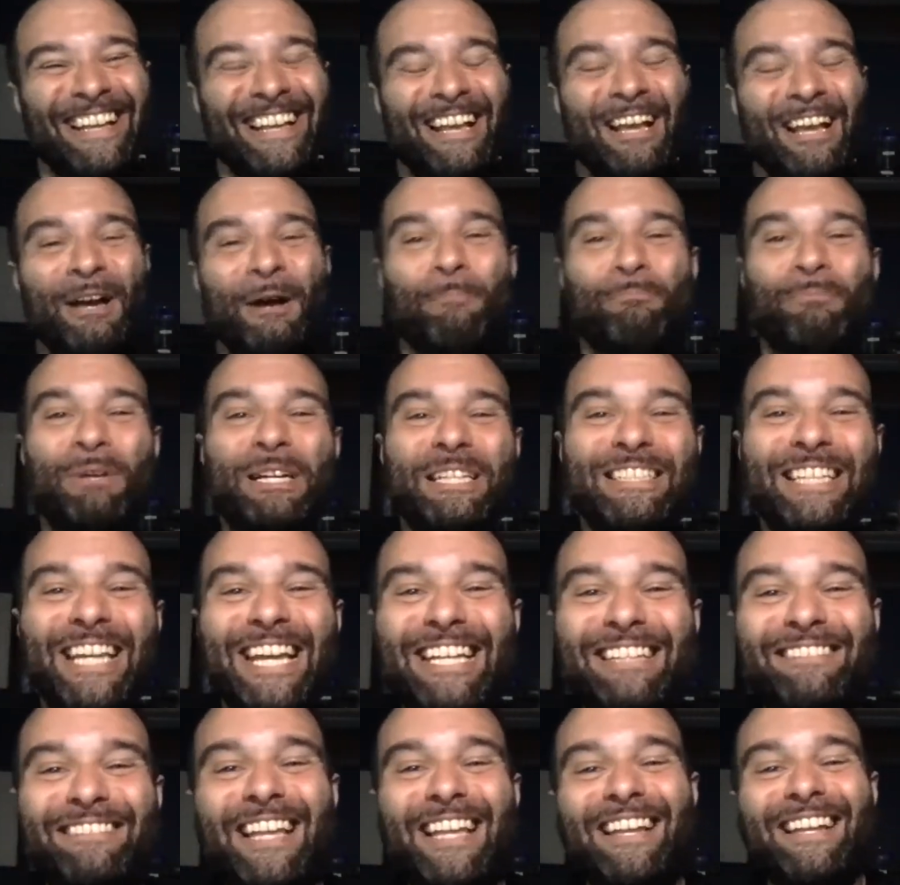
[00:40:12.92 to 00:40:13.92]
But Kate,
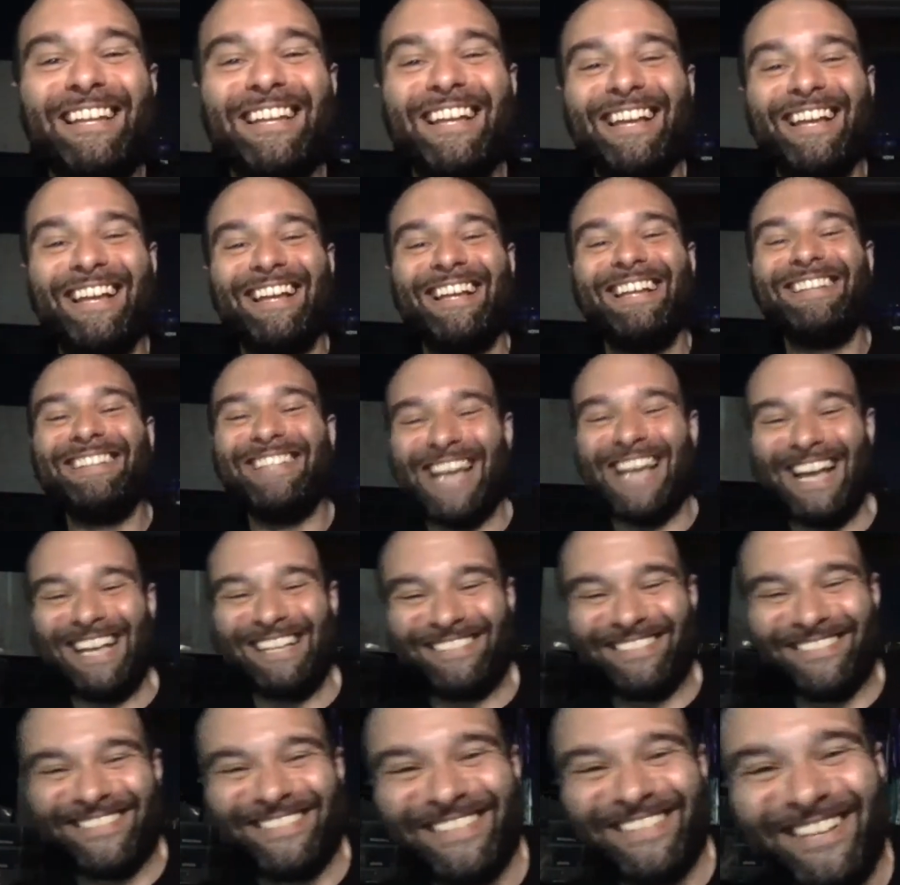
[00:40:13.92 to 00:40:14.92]

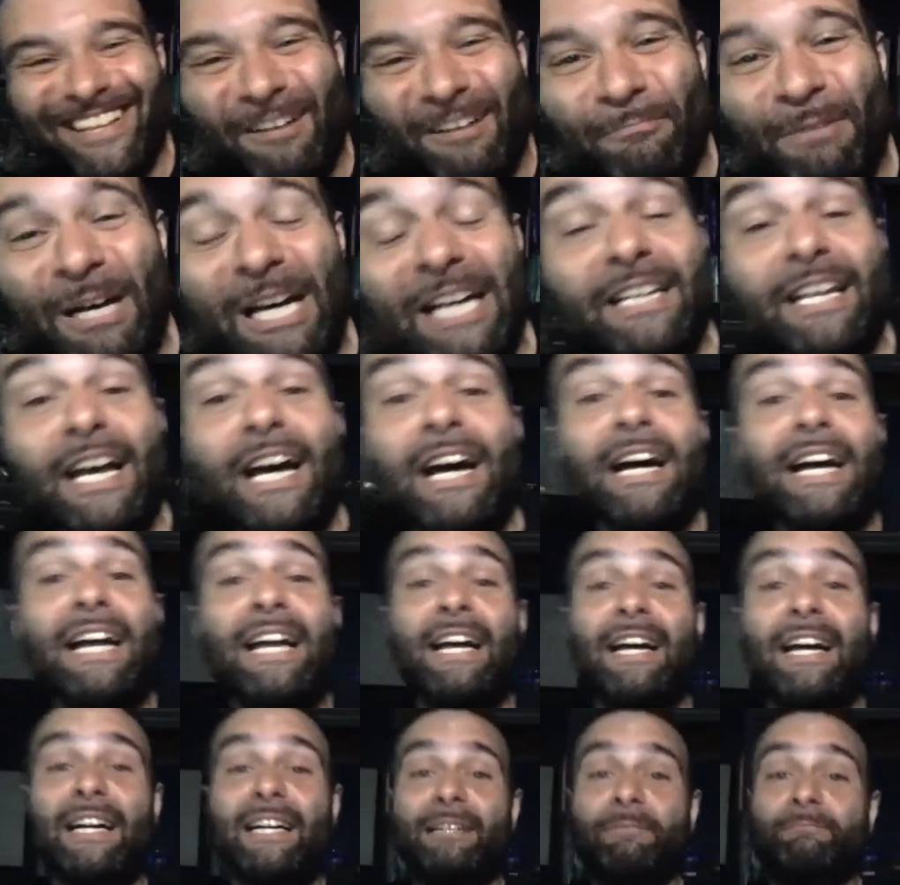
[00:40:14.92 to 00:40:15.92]
yes.
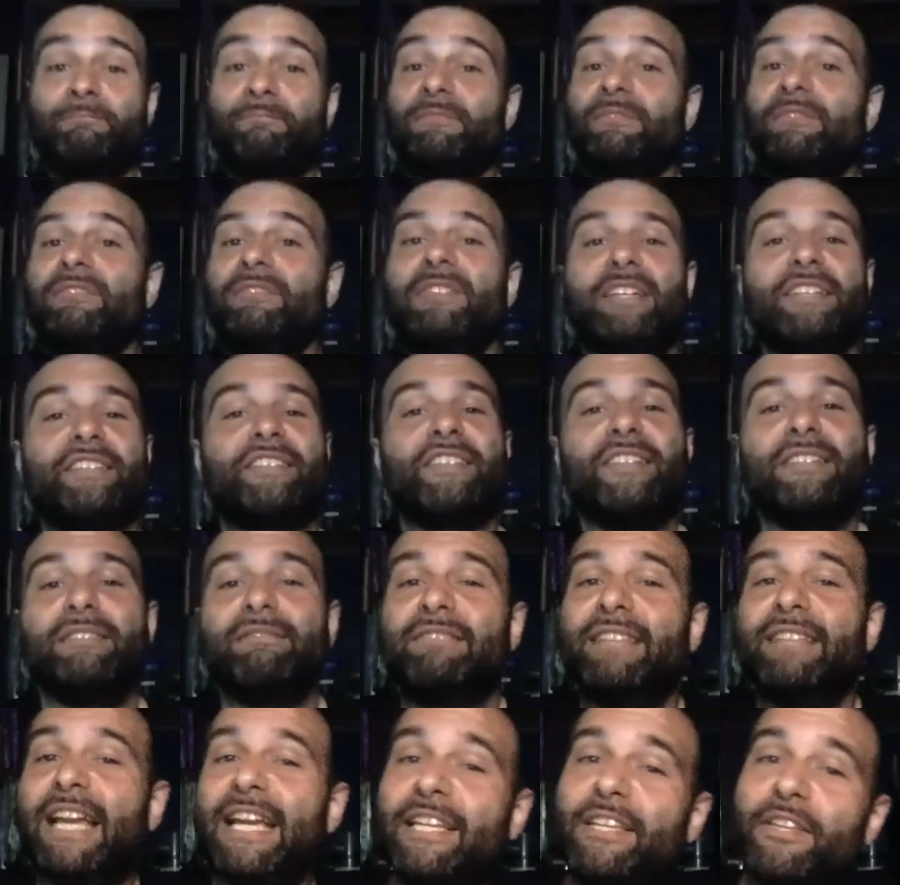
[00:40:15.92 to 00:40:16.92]
But listen,
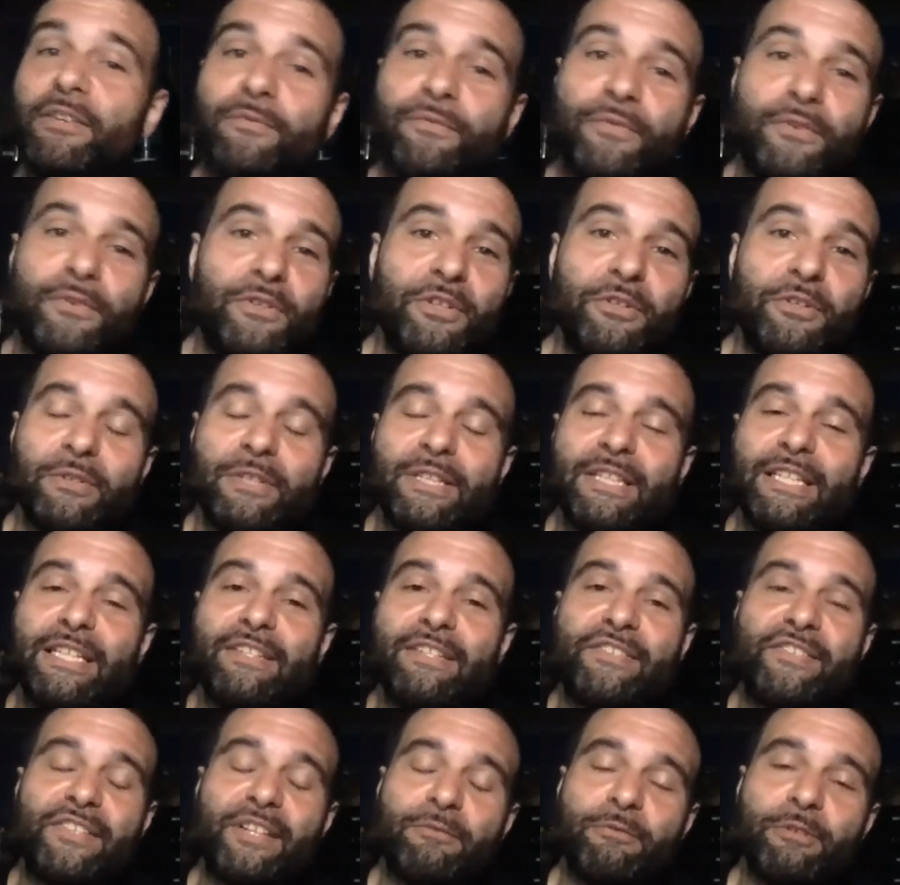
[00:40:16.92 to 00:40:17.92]
thank you for doing
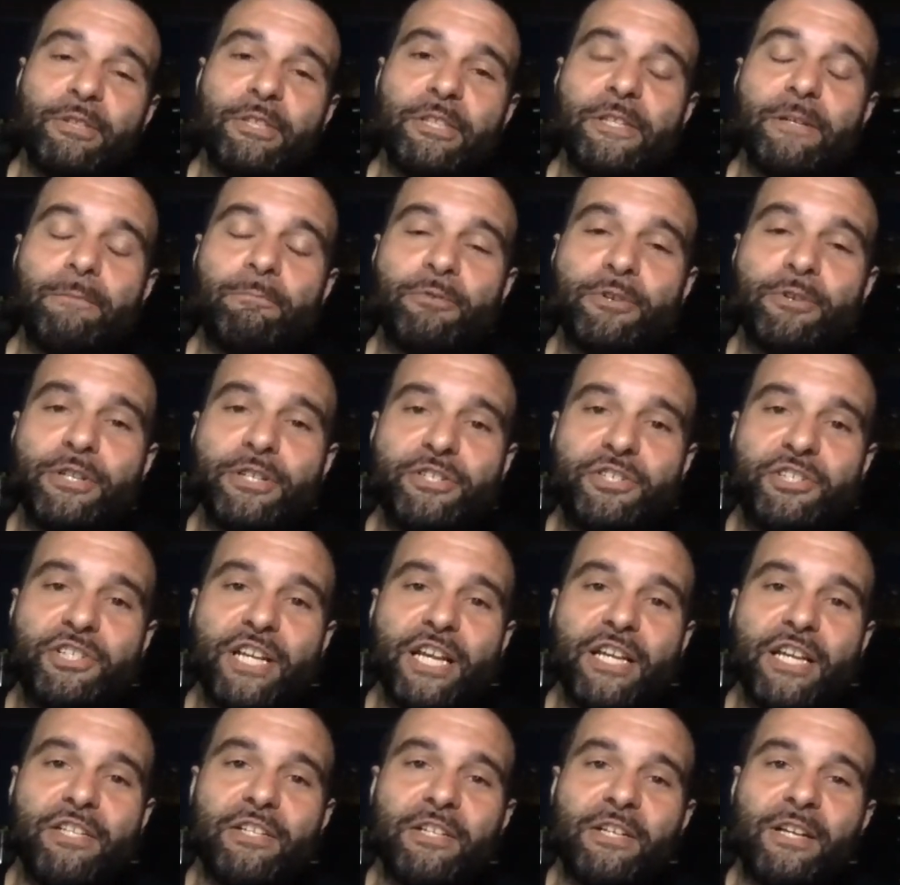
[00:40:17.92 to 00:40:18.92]
this. I really appreciate
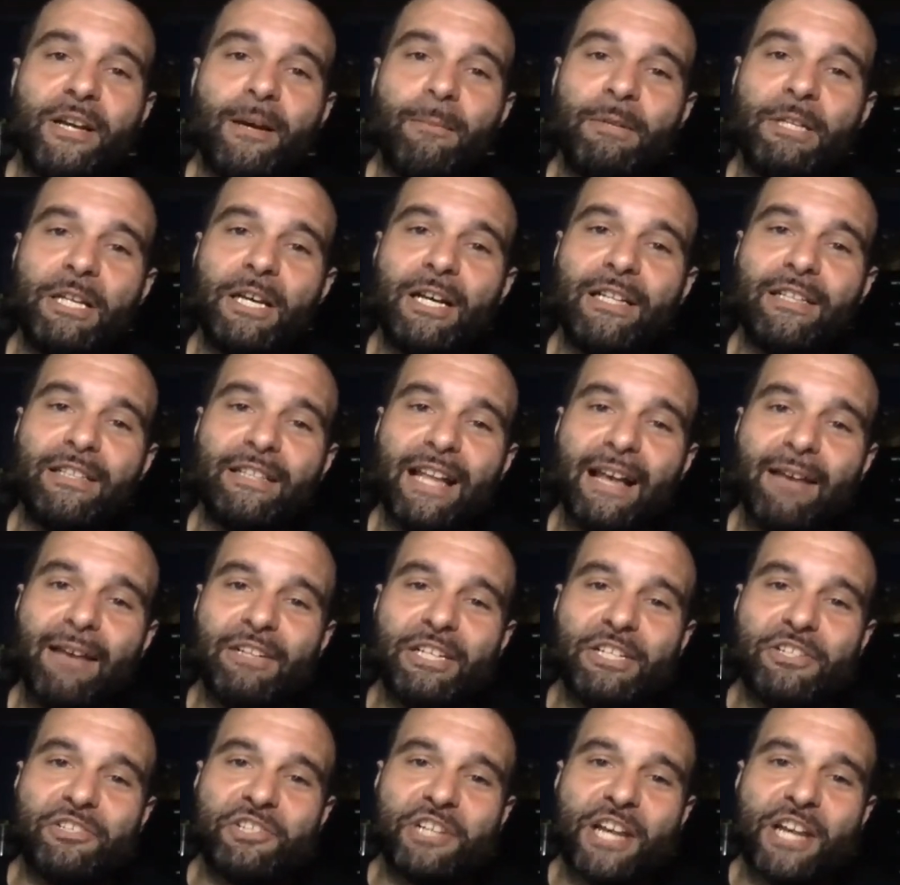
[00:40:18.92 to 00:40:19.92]
you coming on and having a
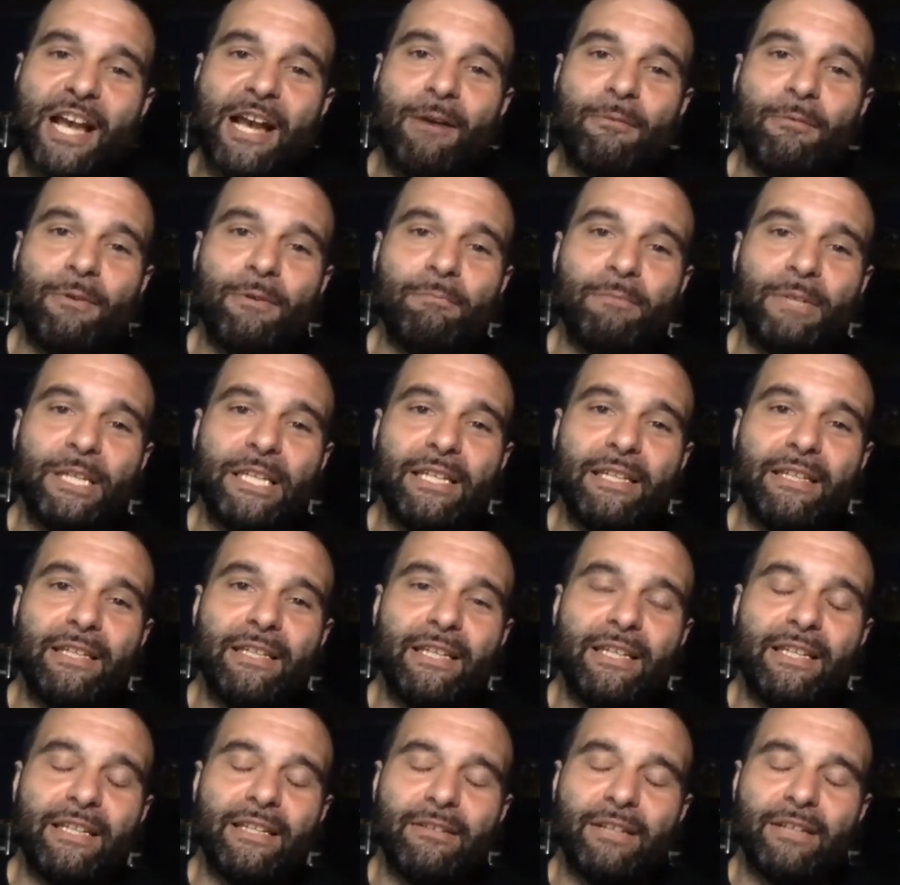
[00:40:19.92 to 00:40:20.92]
chat with me.
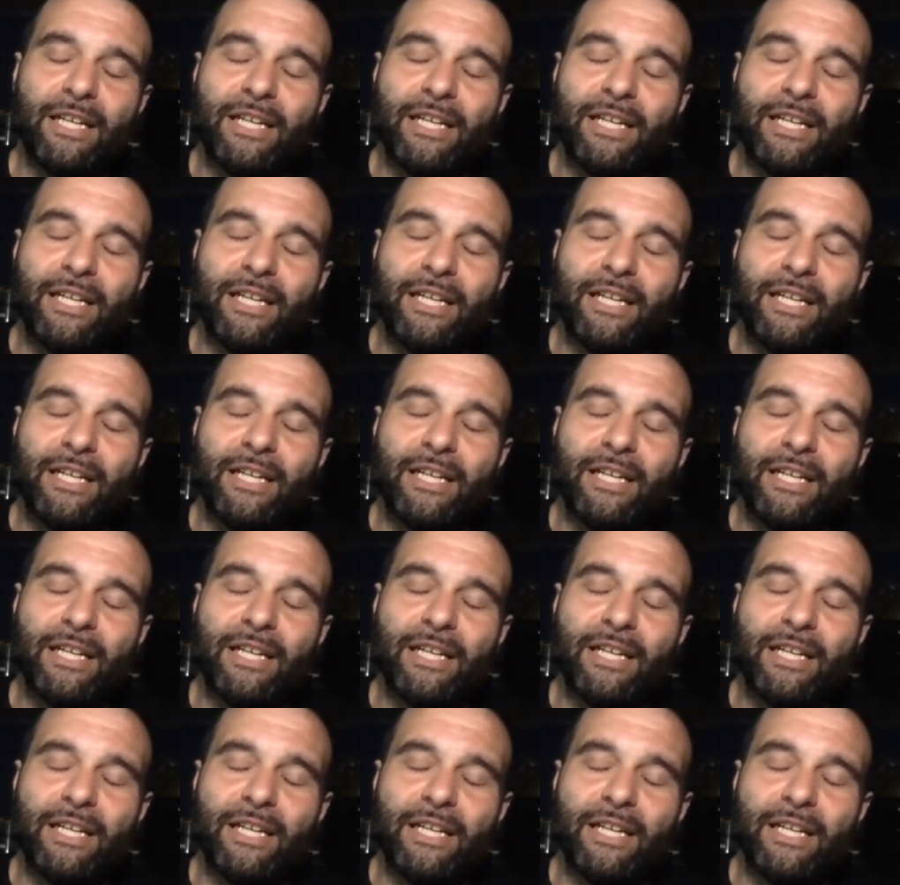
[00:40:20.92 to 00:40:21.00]
It